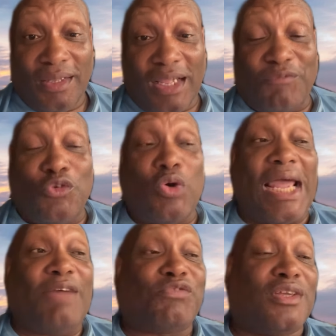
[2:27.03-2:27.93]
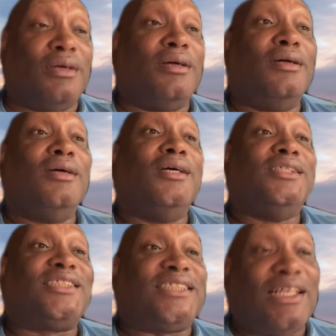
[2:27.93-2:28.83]
If you have to
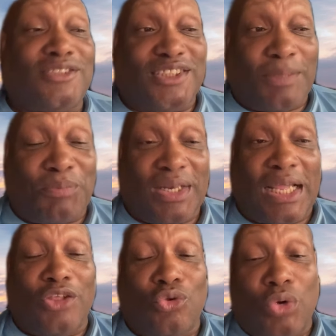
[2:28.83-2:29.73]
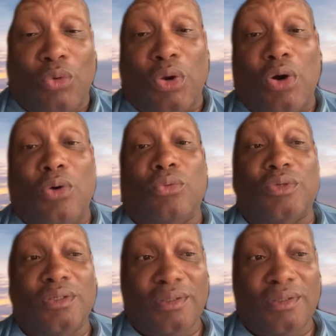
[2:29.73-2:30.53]
sell something that you don't own,